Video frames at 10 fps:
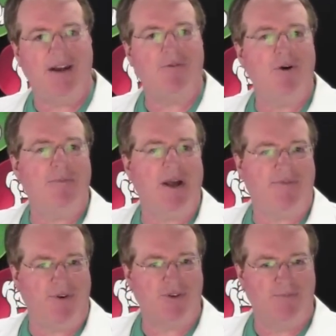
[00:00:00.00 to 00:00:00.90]
and wrote my
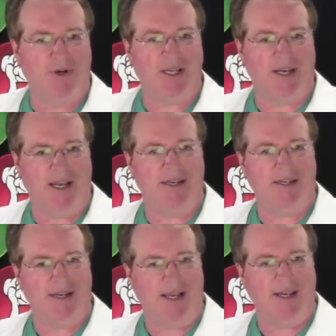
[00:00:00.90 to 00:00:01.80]
first book in
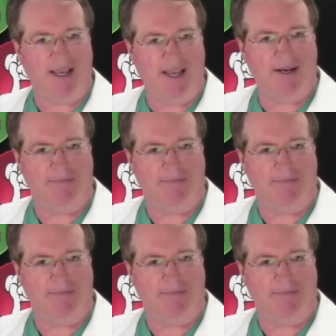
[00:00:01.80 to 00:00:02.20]
1998